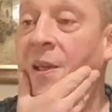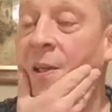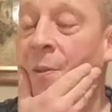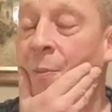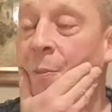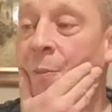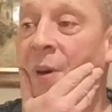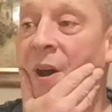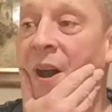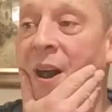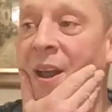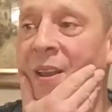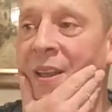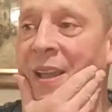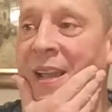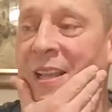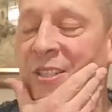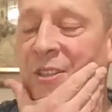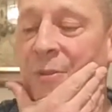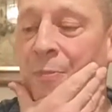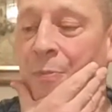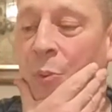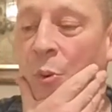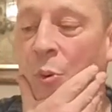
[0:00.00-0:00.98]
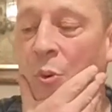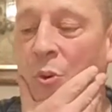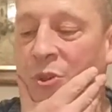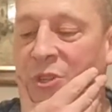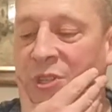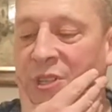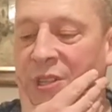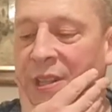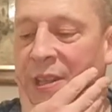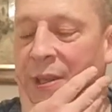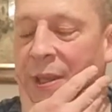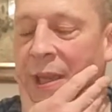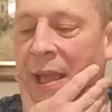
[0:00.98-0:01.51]
Partly, I
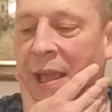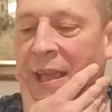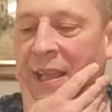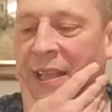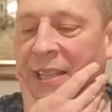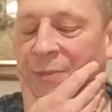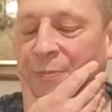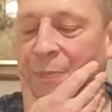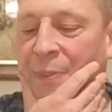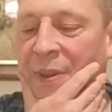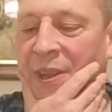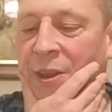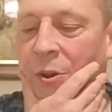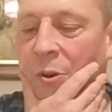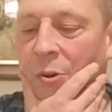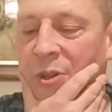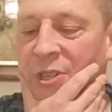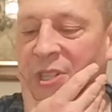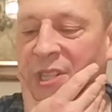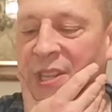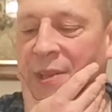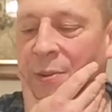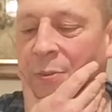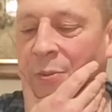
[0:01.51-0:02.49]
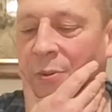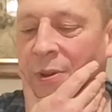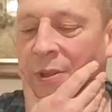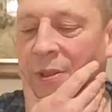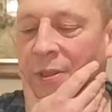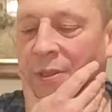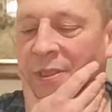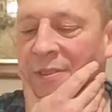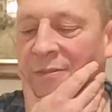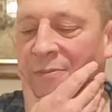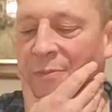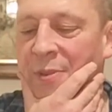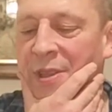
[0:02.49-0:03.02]
suppose, it's because
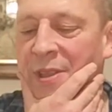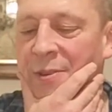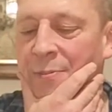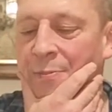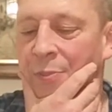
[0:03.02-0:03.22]
they've been